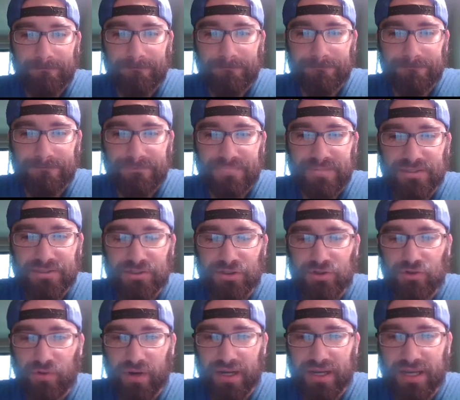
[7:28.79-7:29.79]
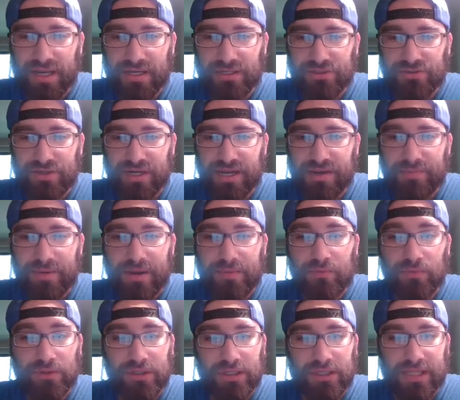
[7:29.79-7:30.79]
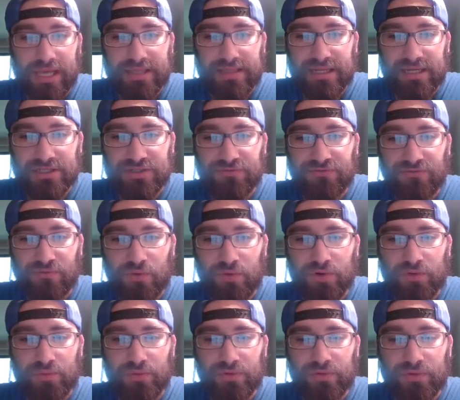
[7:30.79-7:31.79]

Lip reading: It's a great hand trap. I'm really glad that it's affordable.